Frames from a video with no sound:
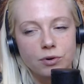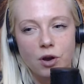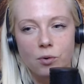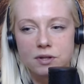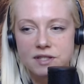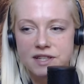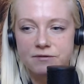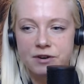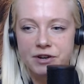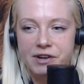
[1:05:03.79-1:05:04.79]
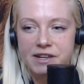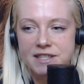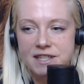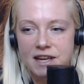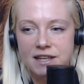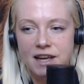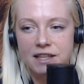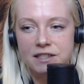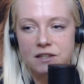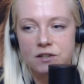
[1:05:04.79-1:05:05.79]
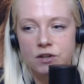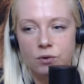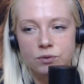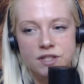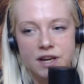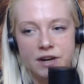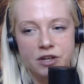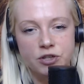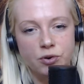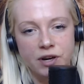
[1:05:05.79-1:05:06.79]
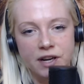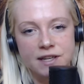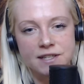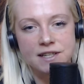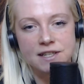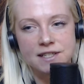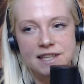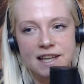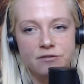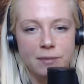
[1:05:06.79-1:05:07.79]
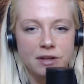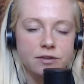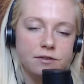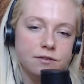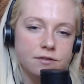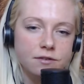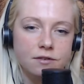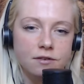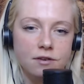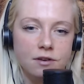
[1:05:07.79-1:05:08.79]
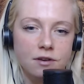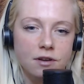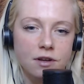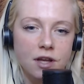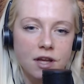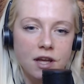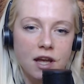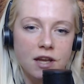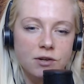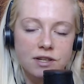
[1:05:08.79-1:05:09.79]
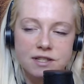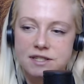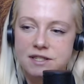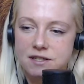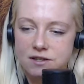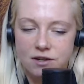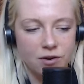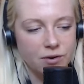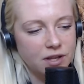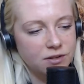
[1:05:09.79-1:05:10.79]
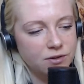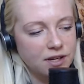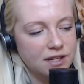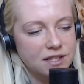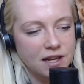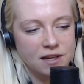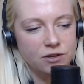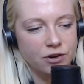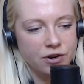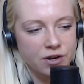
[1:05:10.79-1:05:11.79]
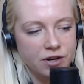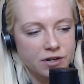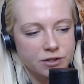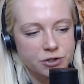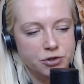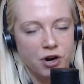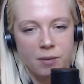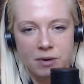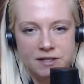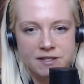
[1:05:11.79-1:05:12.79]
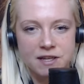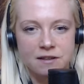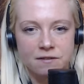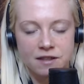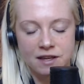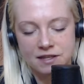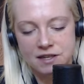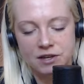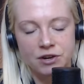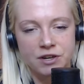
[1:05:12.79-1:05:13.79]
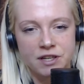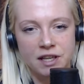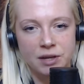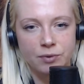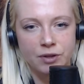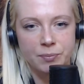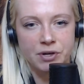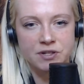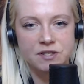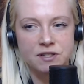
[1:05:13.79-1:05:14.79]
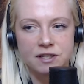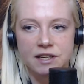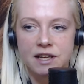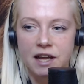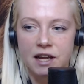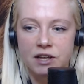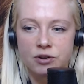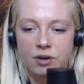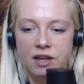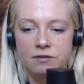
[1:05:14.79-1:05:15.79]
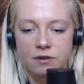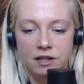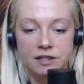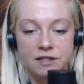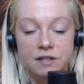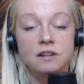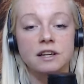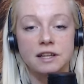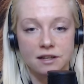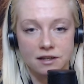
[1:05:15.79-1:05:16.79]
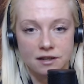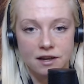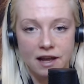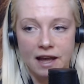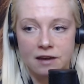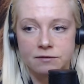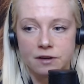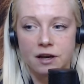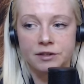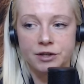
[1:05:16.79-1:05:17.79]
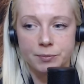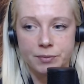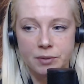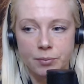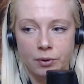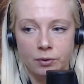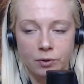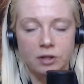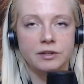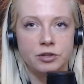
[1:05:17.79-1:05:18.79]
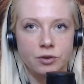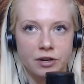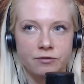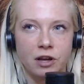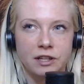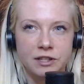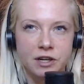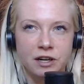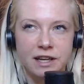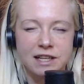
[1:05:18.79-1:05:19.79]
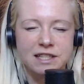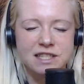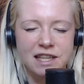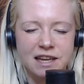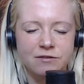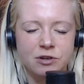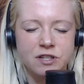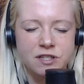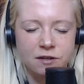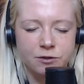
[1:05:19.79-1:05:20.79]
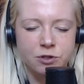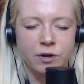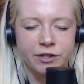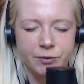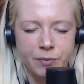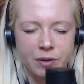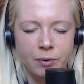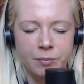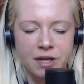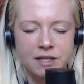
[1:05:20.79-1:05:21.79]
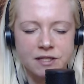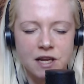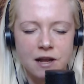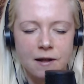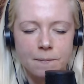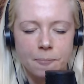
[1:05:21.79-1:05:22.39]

I would go one step further and say that known territory is enslavement. And you can, you know, and you can take your traumas and things that you're dealing with personally, and you can voluntarily have other people, well, you can voluntarily enslave yourself to other people because